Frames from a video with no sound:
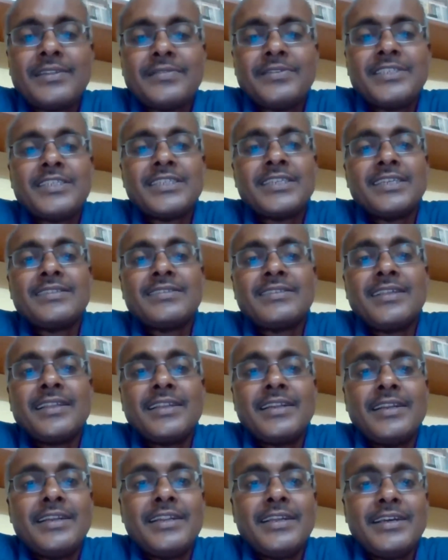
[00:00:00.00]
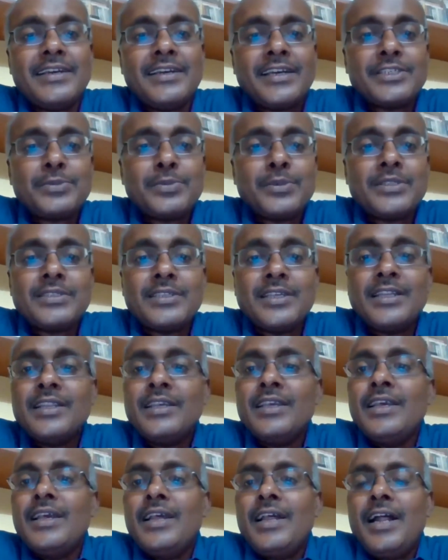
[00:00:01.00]
Ravi Shankar sir, and Aswath sir,
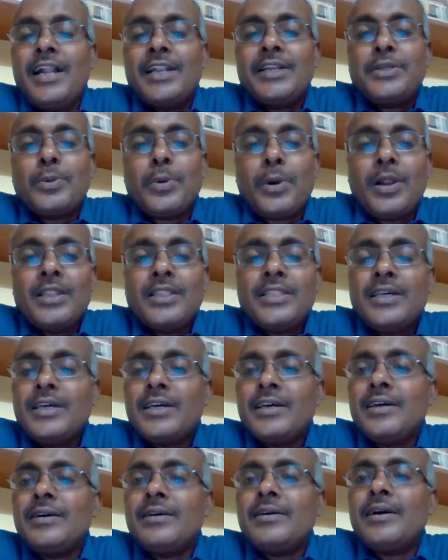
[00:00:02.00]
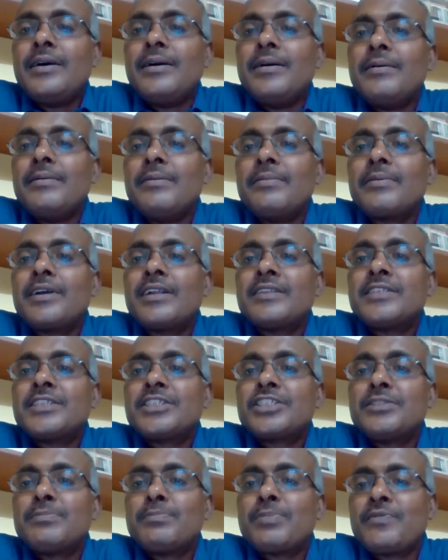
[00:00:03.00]
and to all the
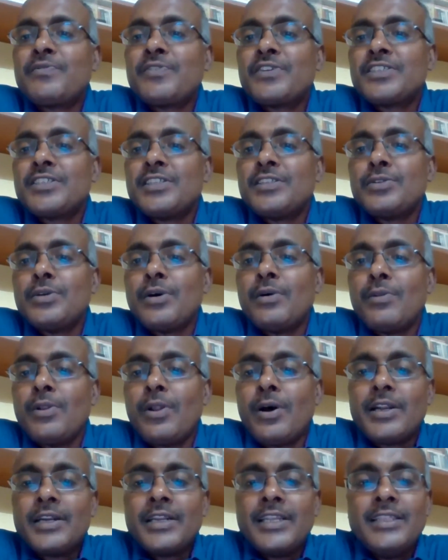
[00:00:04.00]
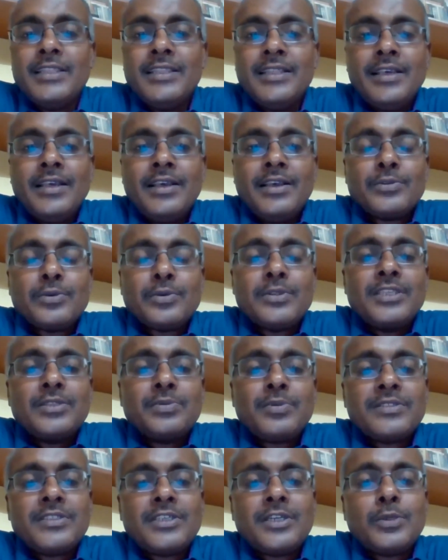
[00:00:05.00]
construction professionals who have logged in. So
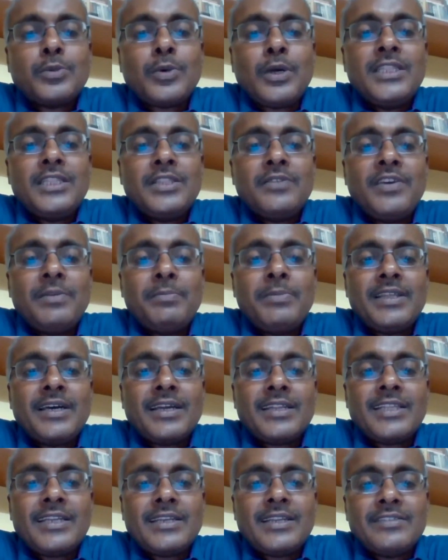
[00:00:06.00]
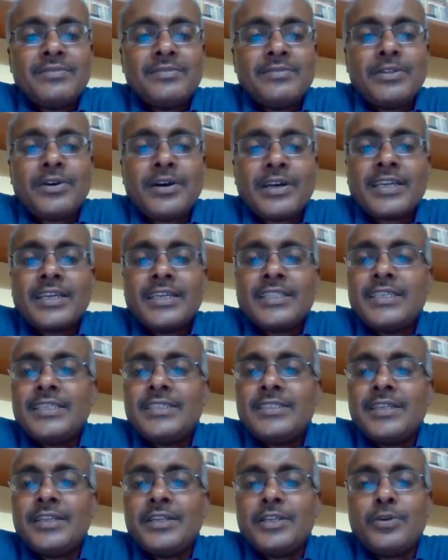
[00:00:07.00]
this was the 12th webinar that has been
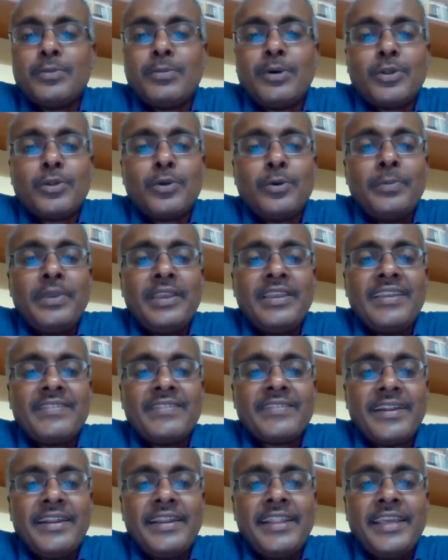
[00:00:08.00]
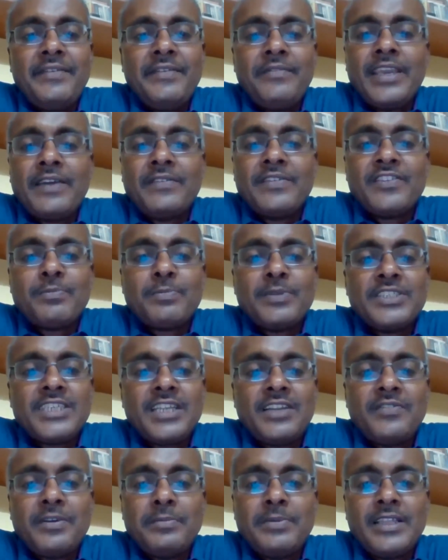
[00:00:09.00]
organized, and tomorrow being a Sunday, we have a
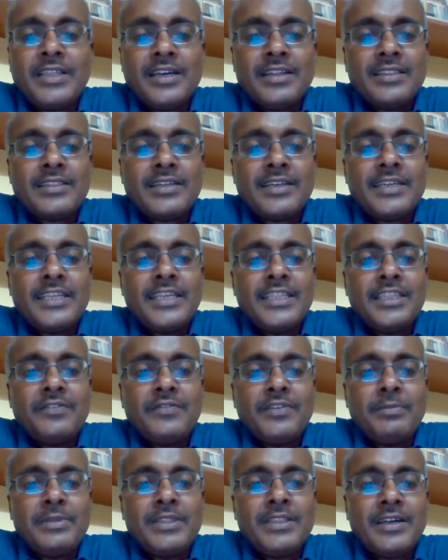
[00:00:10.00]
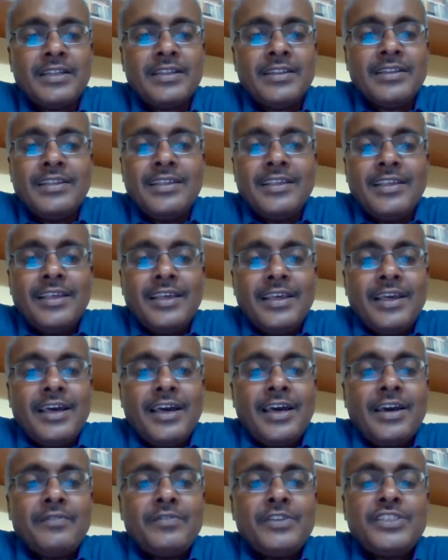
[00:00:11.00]
special webinar, 13th webinar,
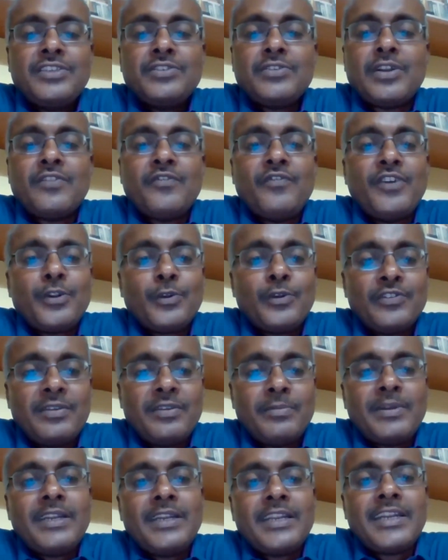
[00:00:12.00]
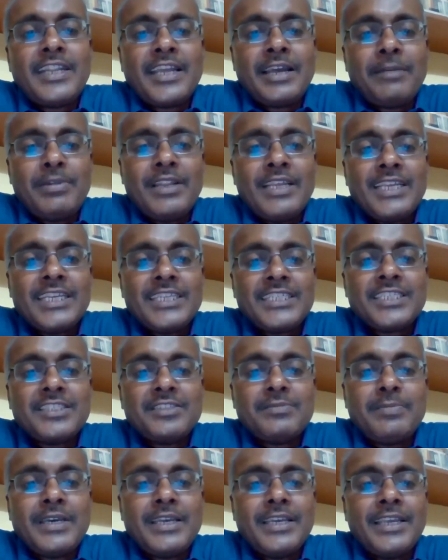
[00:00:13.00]
which is on ferro cement and
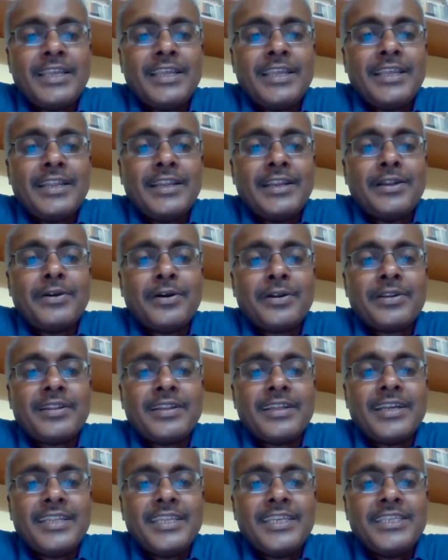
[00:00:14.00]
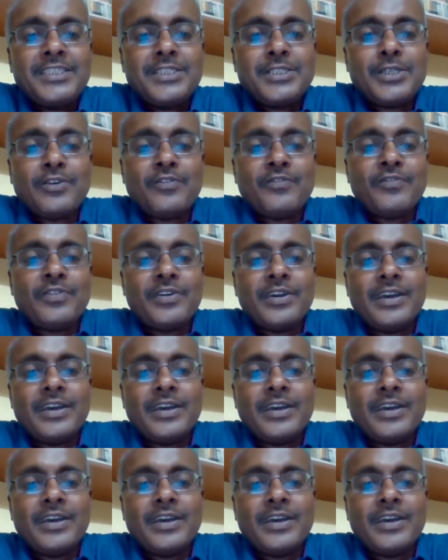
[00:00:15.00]
applications by Dr. Ganesh of